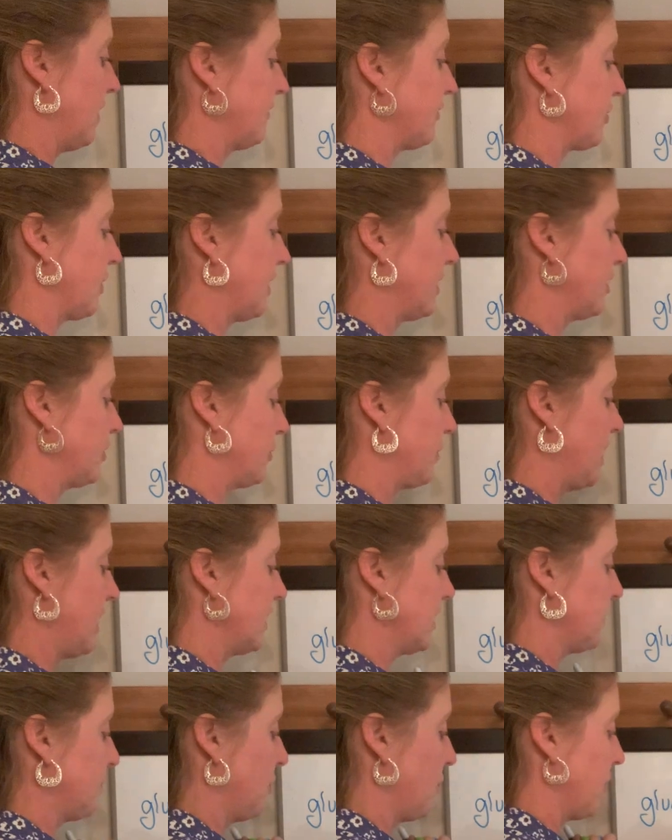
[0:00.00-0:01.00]
I've drawn a
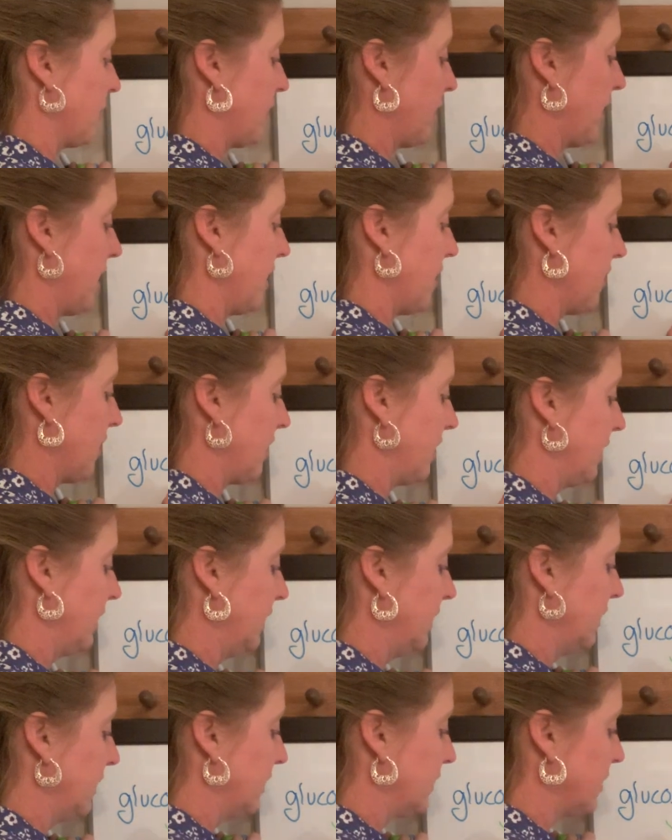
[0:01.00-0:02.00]
transporter here
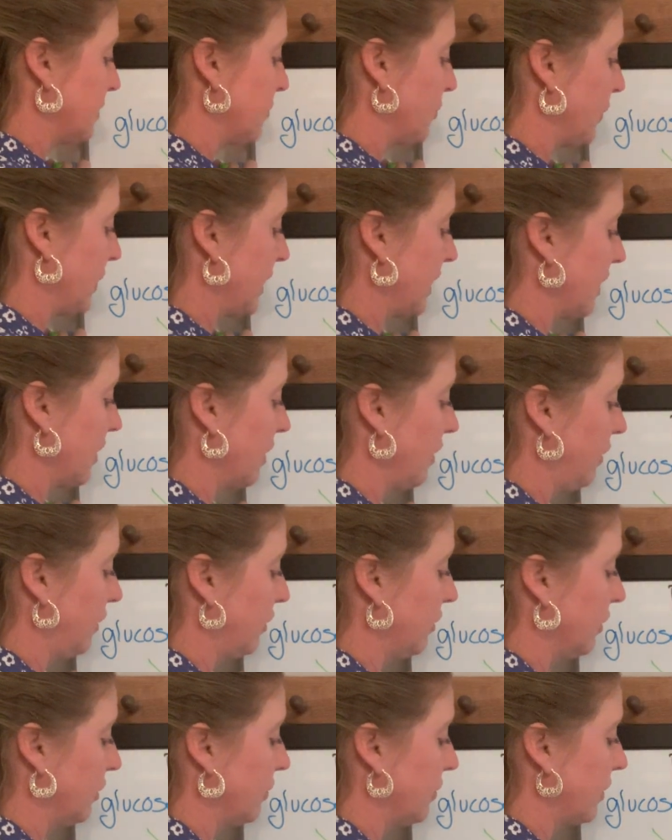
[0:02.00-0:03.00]
to bring
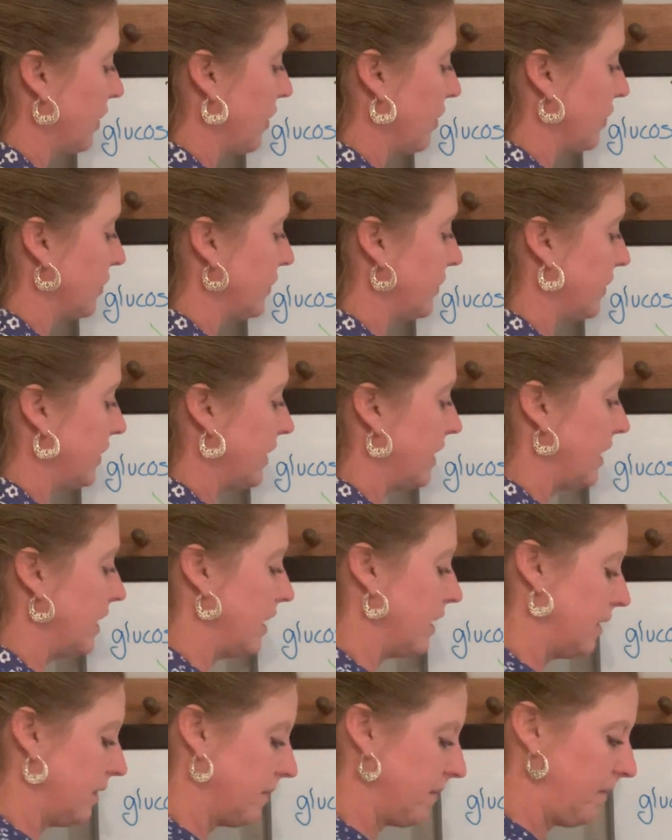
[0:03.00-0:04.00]
glucose
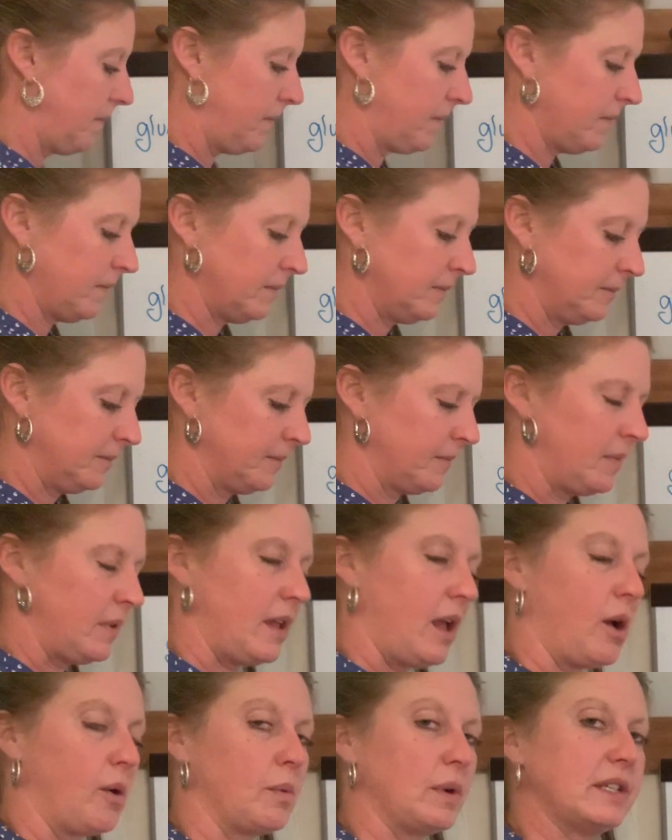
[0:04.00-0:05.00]
in.
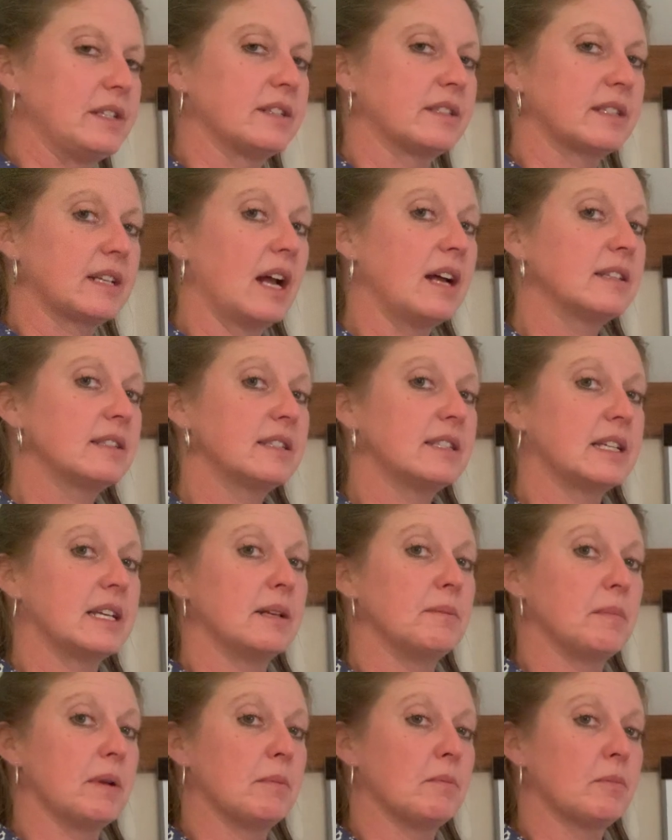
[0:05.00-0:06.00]
Now, we discussed
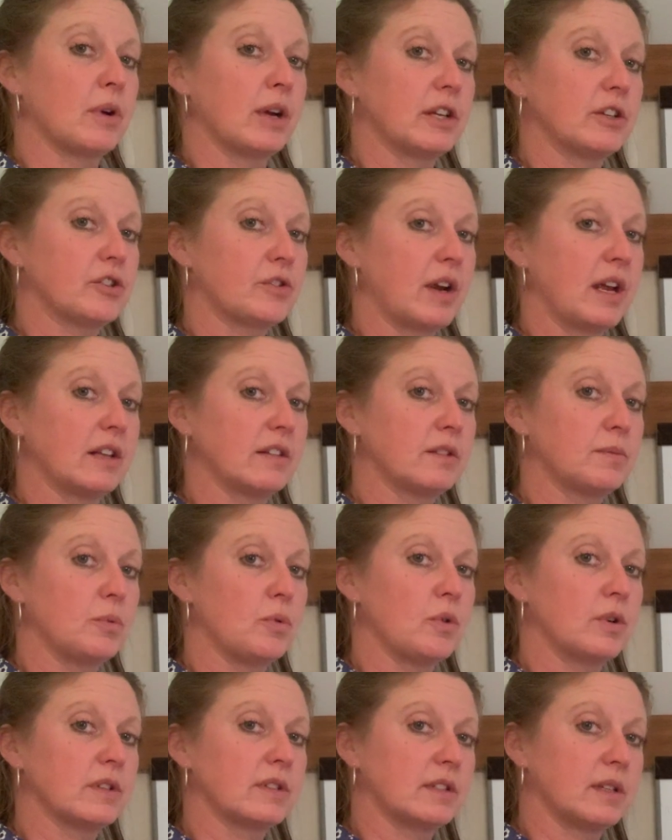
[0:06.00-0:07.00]
in membrane
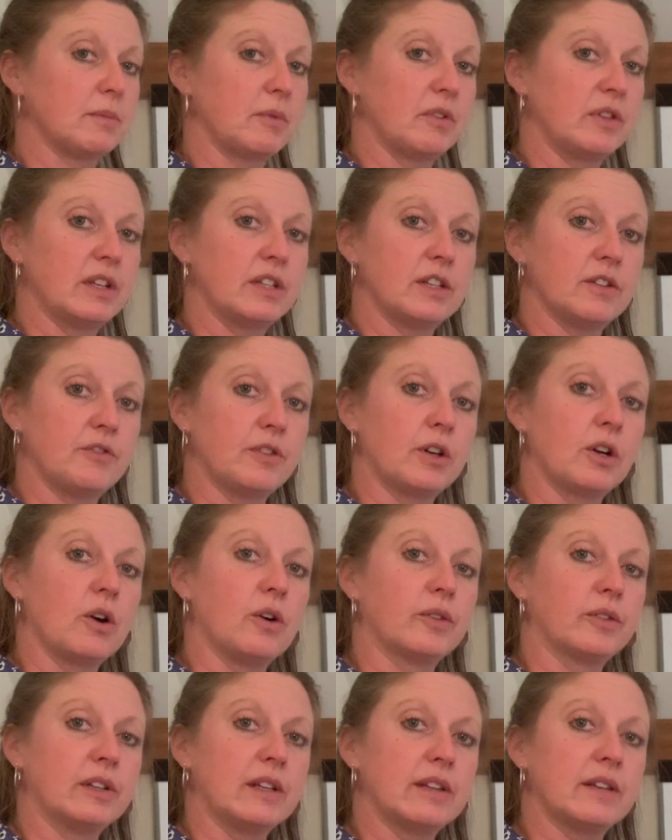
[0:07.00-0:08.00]
transport some of the
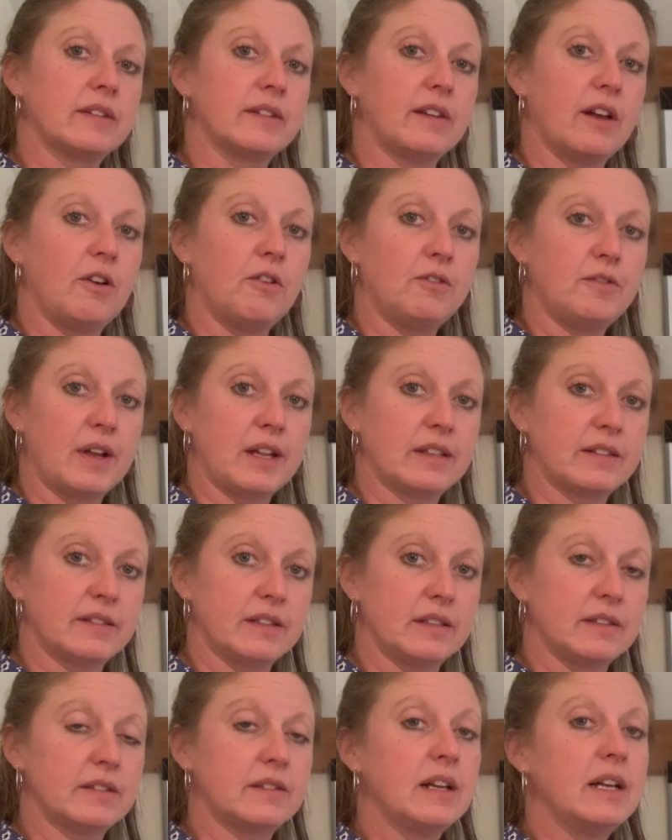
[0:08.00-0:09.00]
difficulty the cell
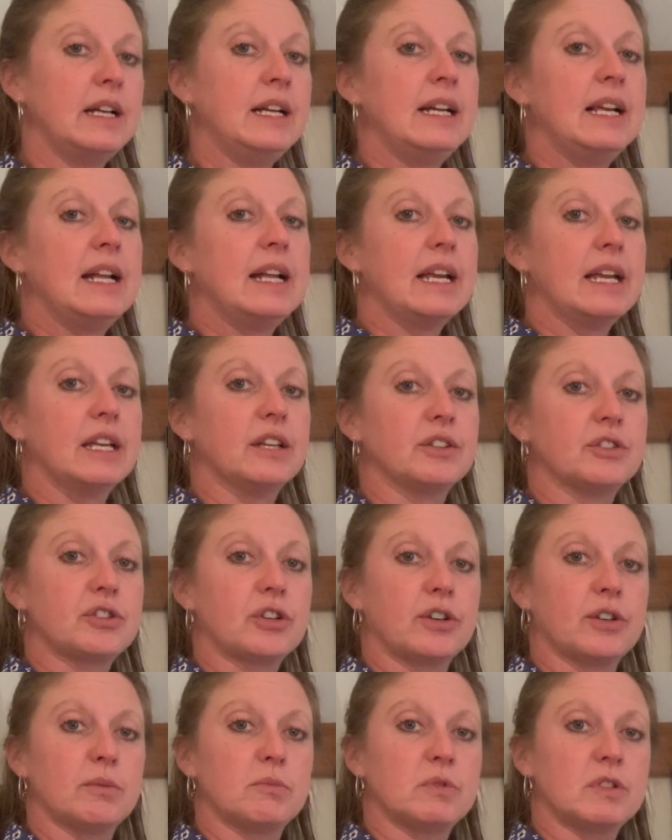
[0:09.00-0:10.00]
faces in
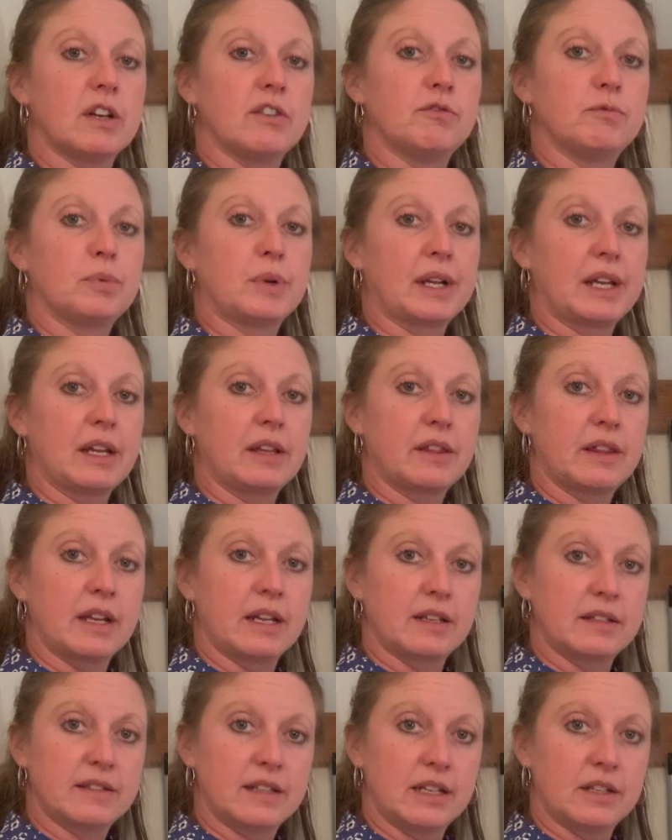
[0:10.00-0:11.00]
terms of bringing
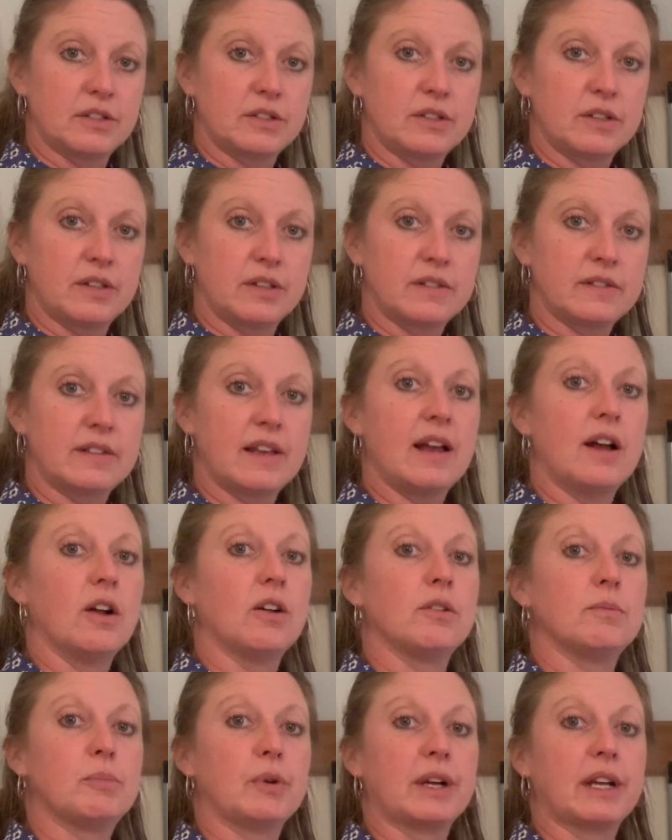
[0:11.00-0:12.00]
things into the
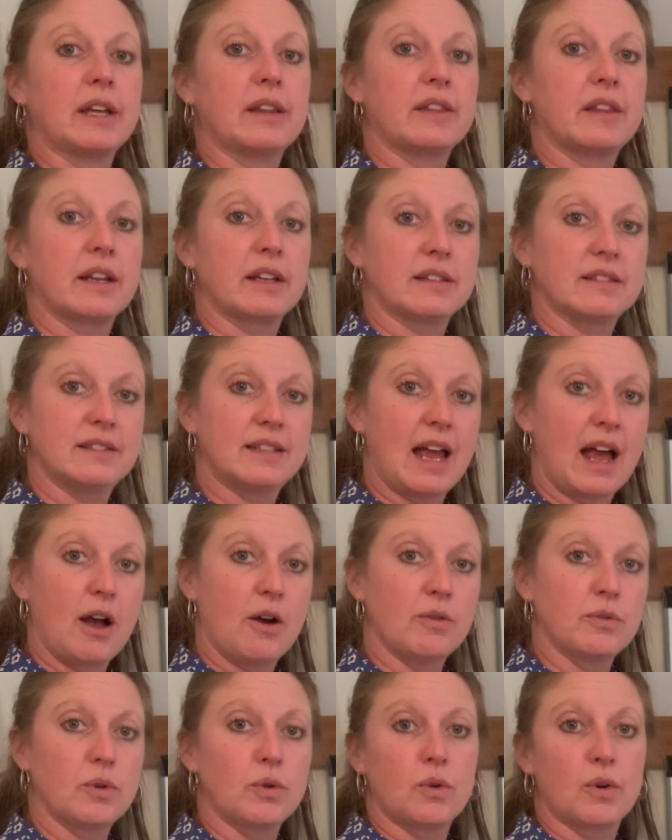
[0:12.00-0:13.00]
cell, bringing things
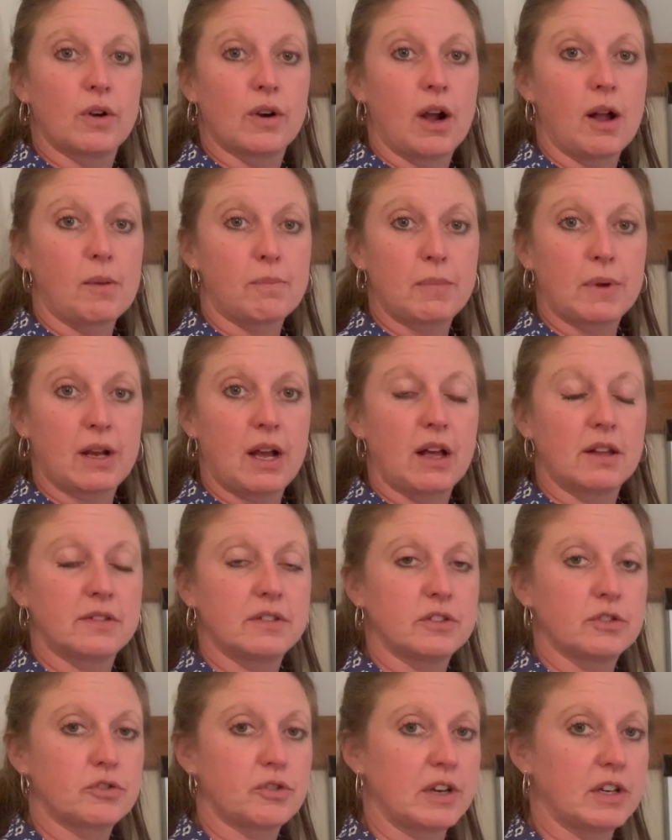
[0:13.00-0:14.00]
down or up a
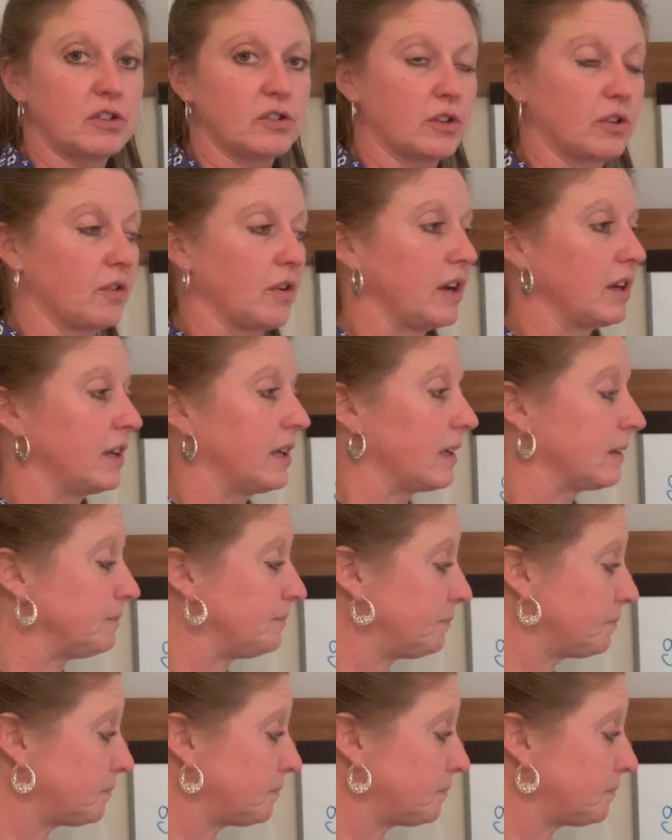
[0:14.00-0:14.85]
concentration gradient.